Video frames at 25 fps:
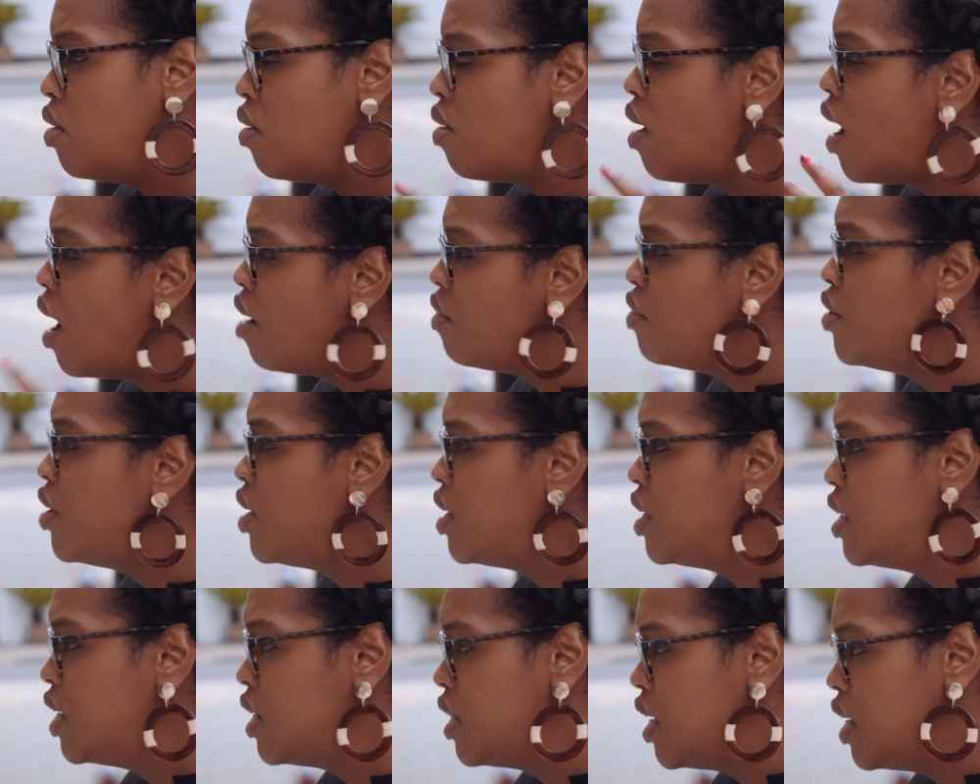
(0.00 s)
There are
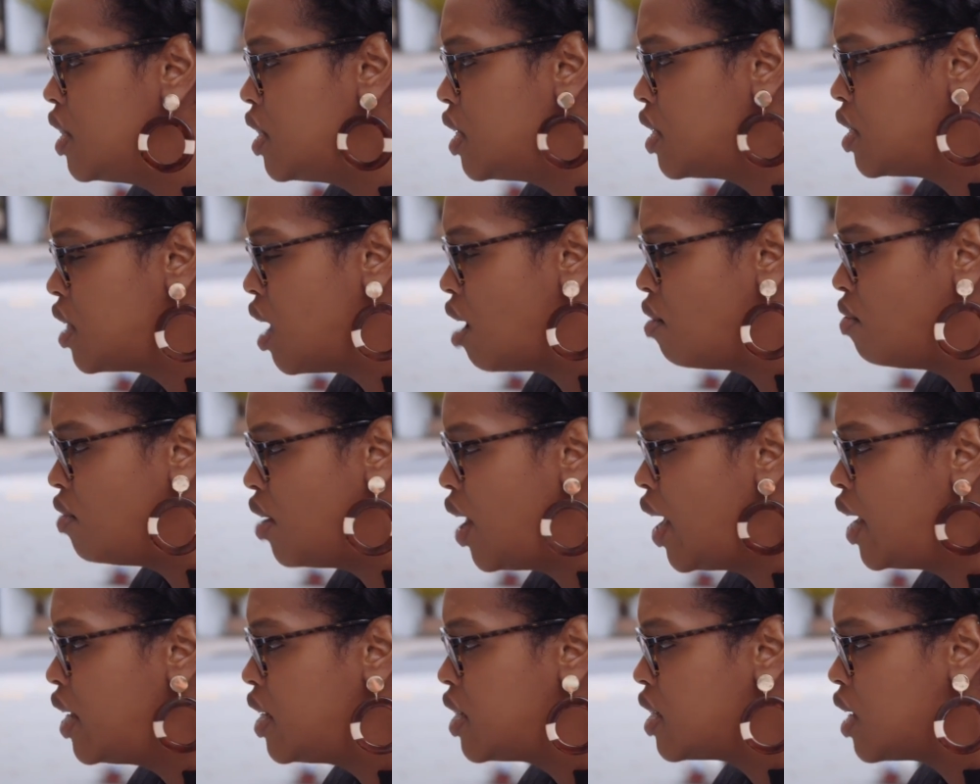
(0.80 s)
African dictators that have
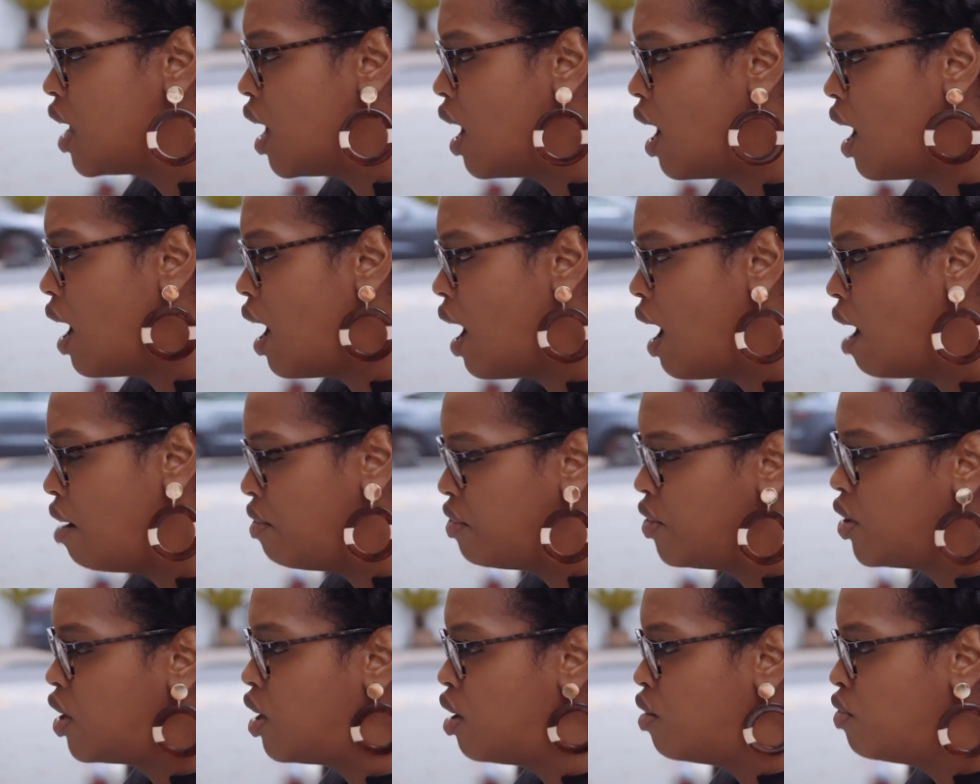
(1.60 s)
led
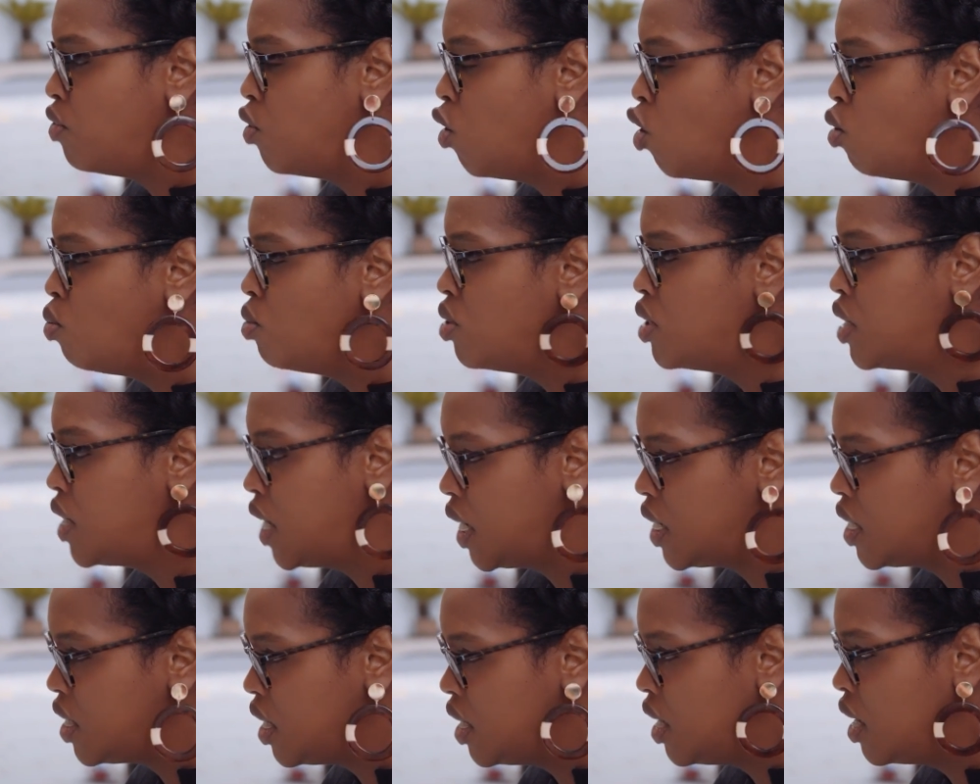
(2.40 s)
Africa for almost
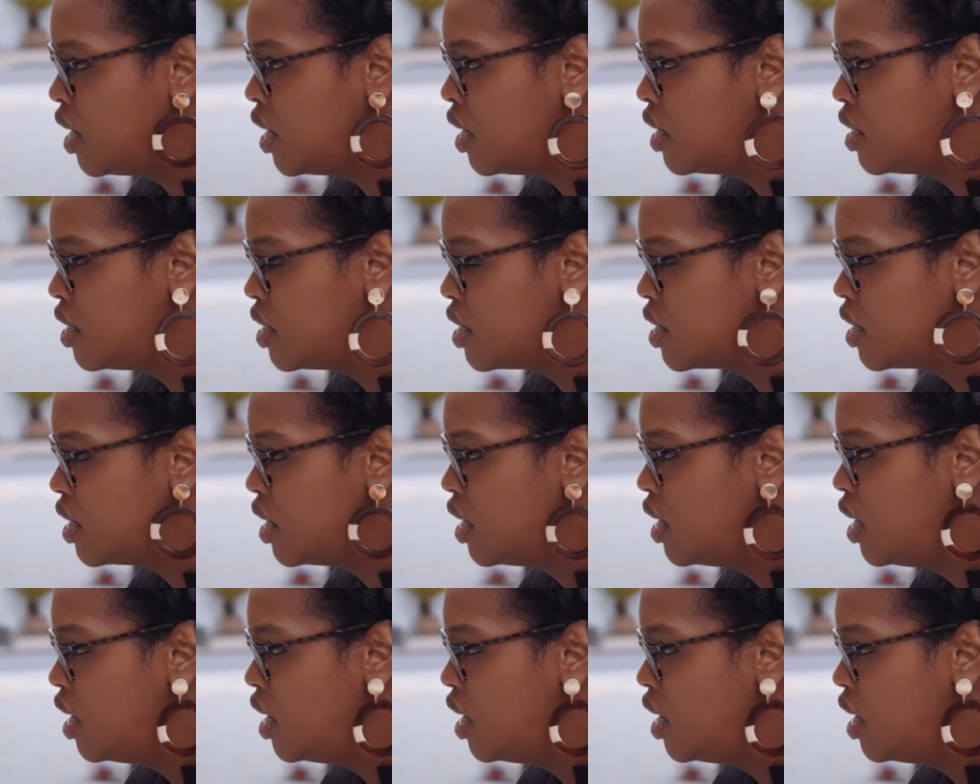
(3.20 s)
60 years.